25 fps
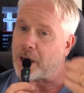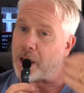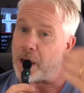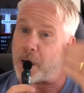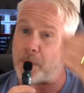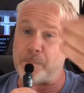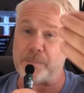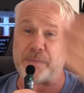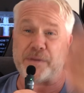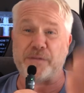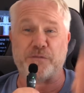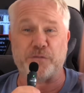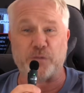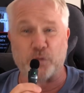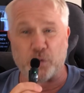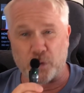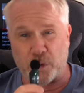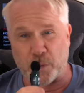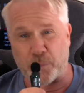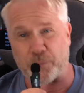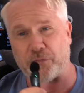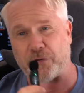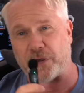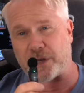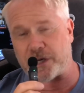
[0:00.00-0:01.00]
and before
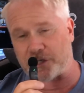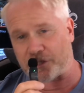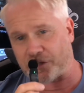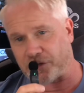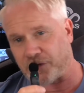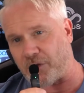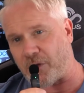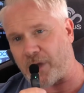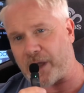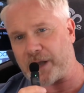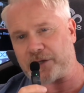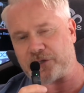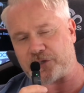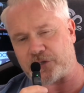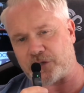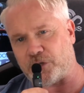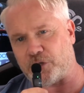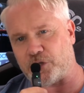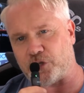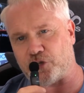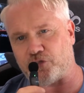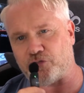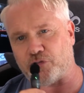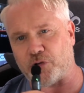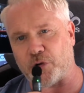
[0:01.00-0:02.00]
the British Knights
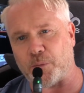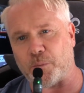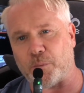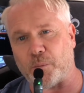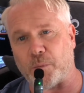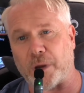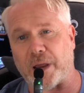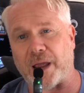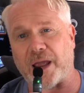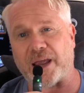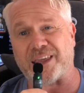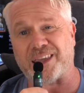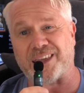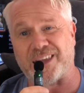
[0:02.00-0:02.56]
and the troop, we had